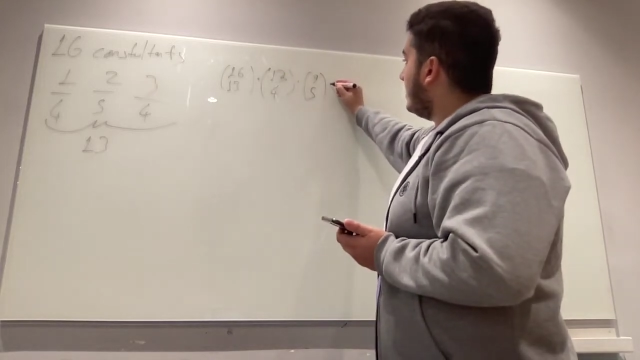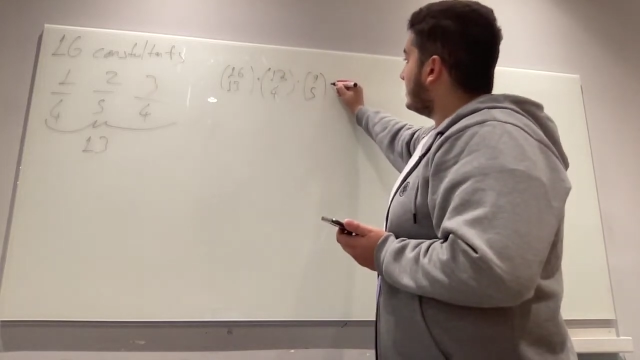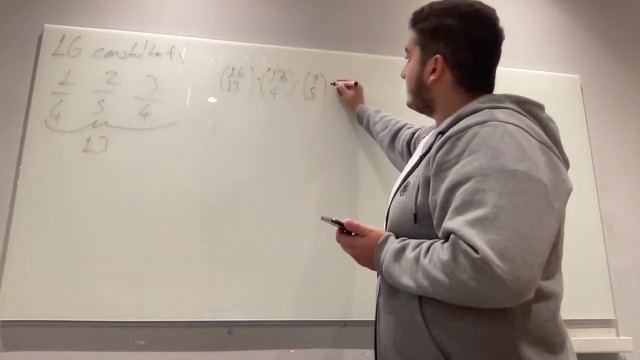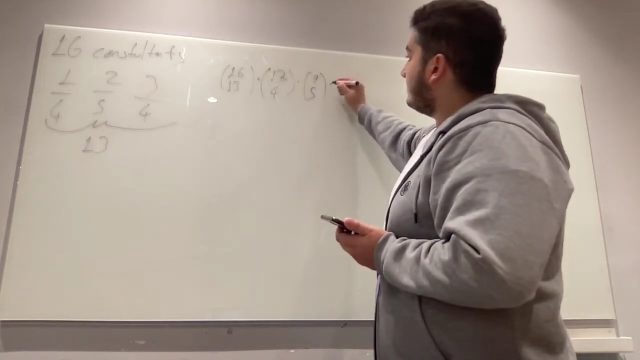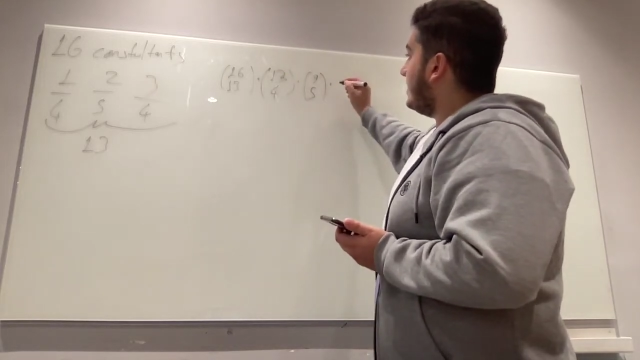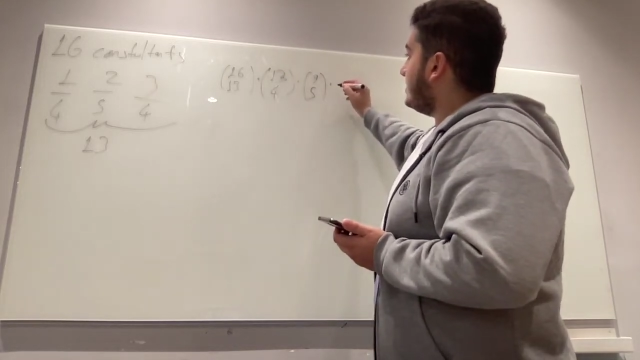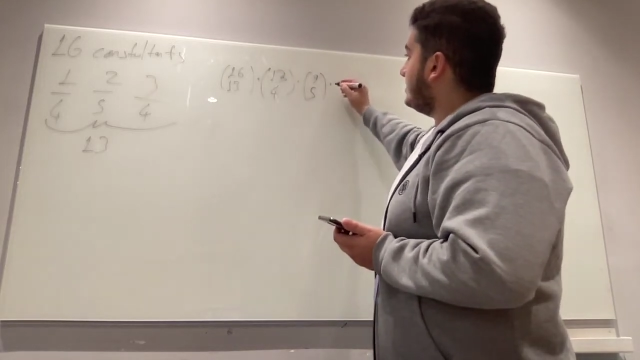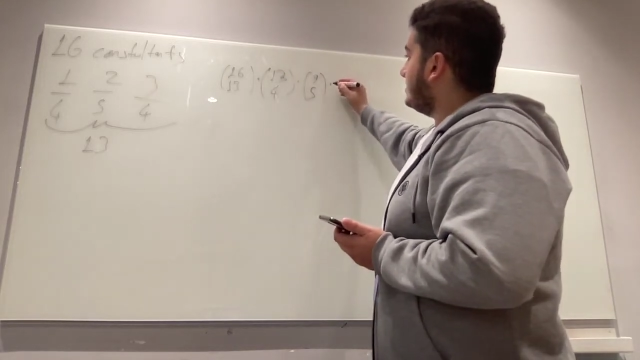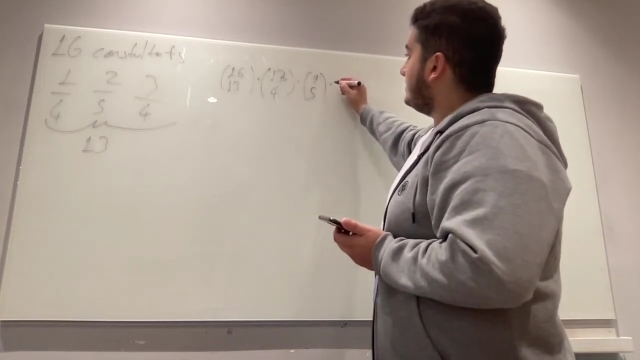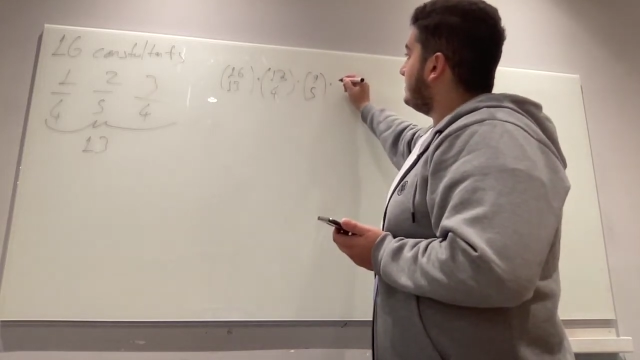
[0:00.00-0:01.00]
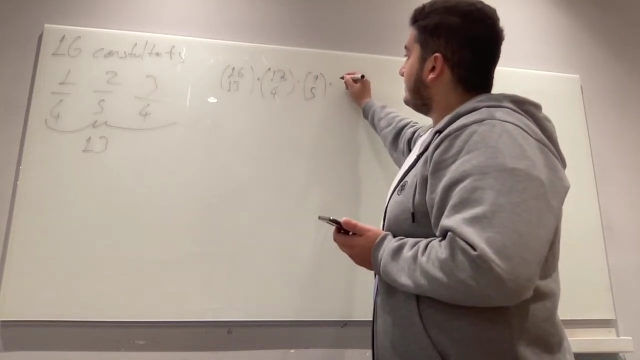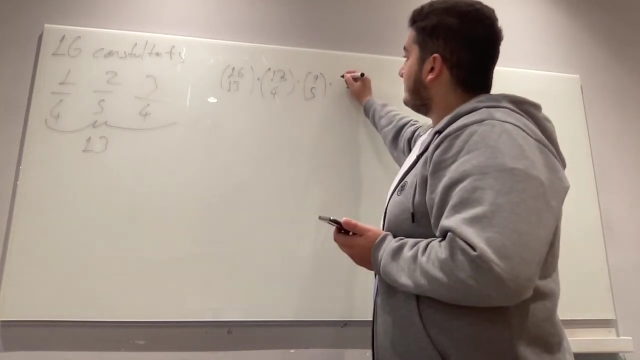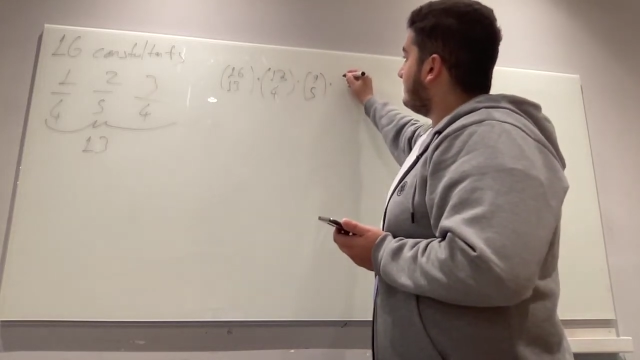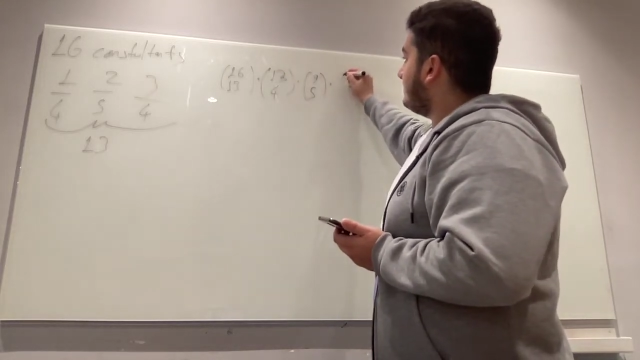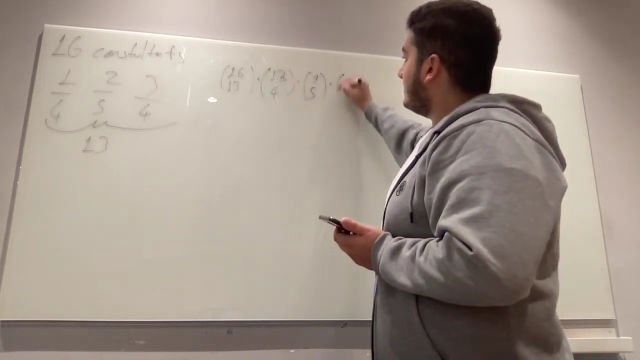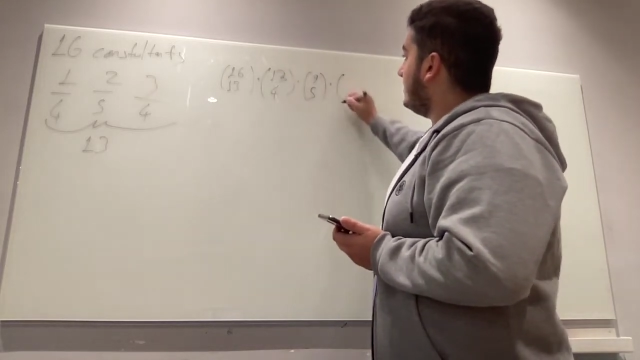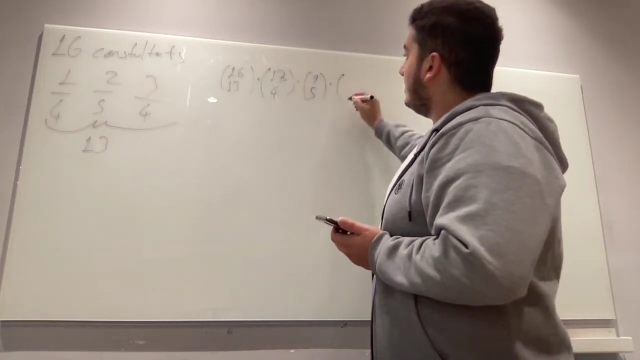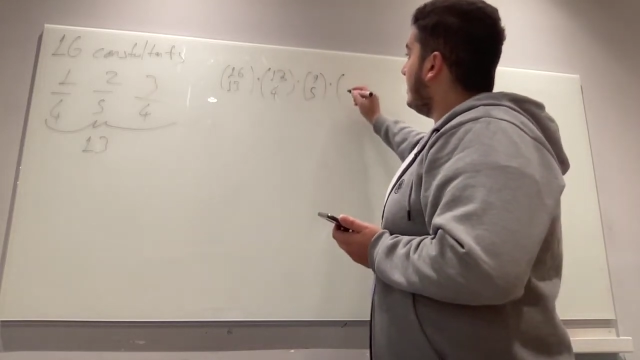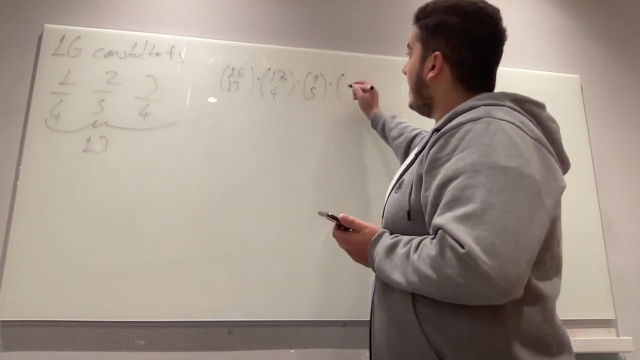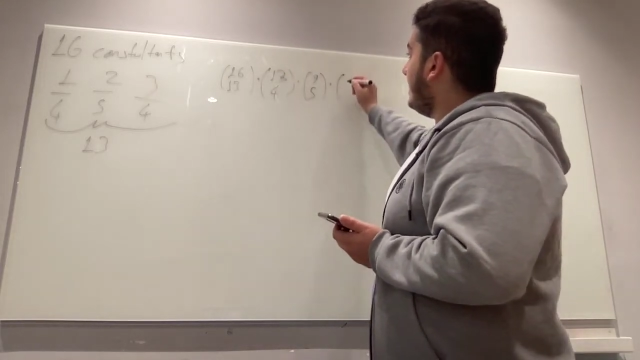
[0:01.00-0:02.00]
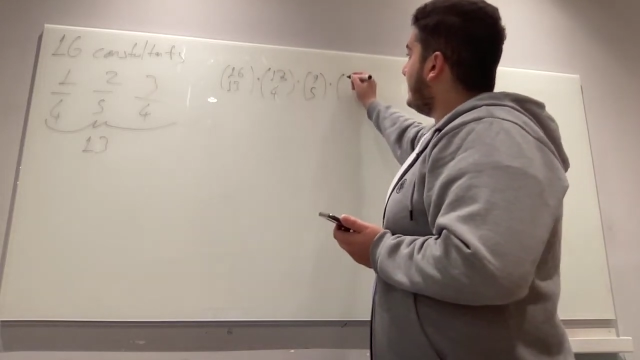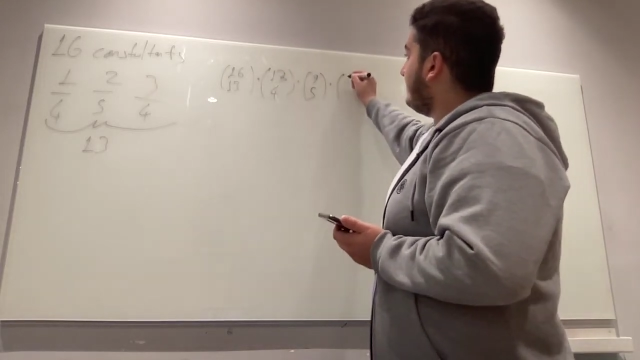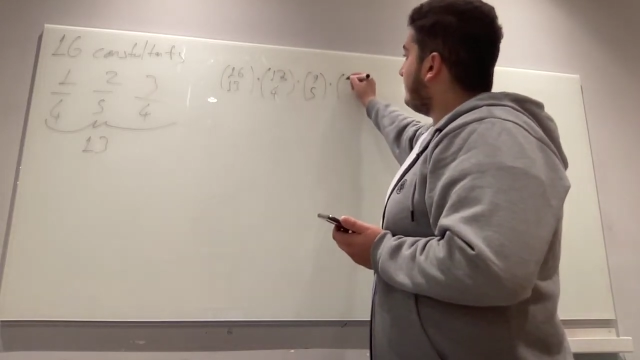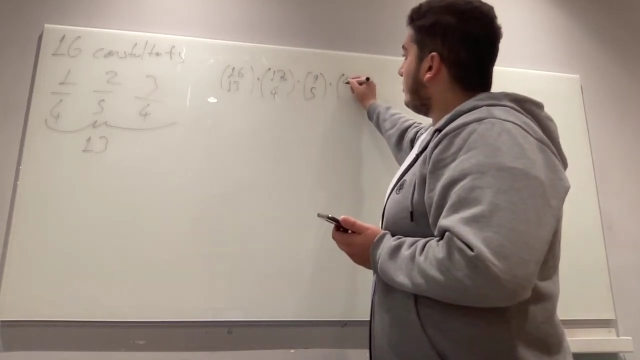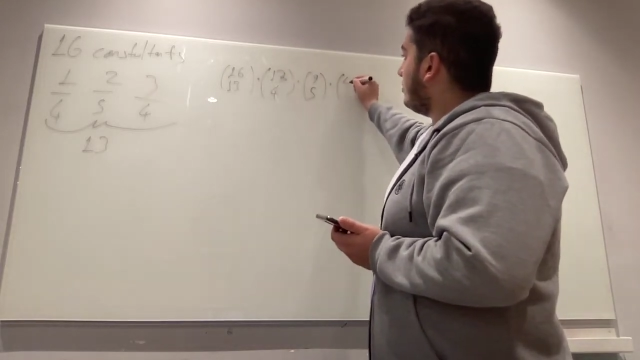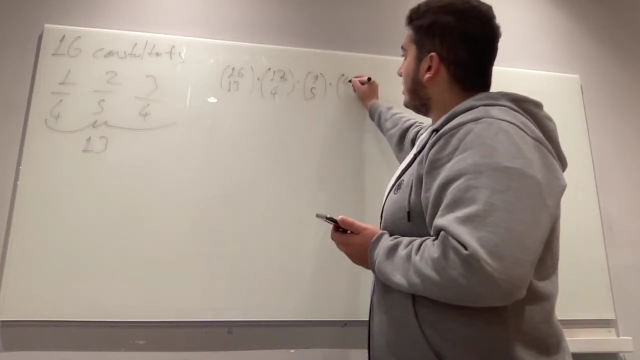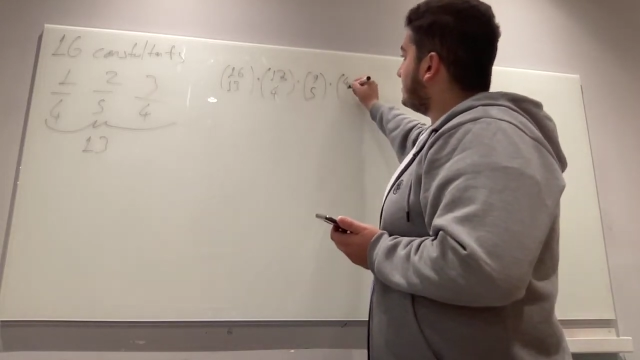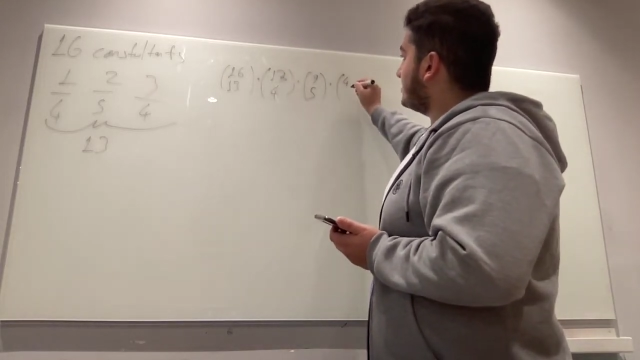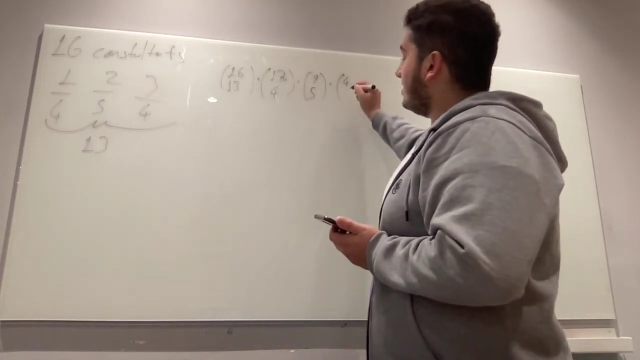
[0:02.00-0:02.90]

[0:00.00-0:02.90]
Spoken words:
At the final, I have 4 other